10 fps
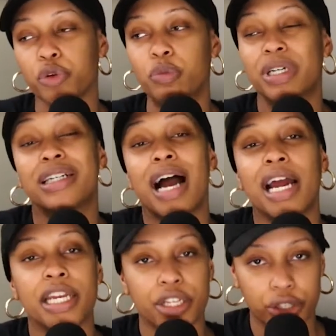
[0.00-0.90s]

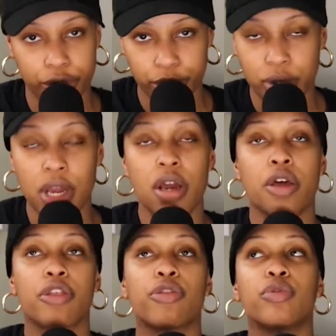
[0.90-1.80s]
guiding you
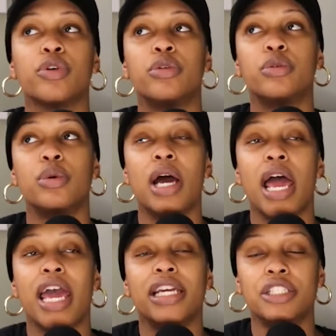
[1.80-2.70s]
through
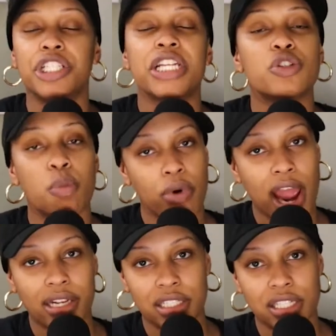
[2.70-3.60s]
a gentle
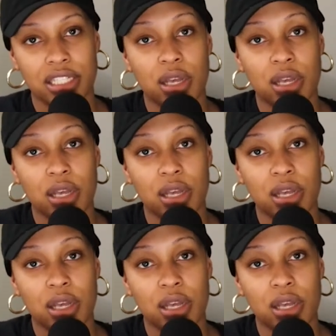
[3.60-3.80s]
practice that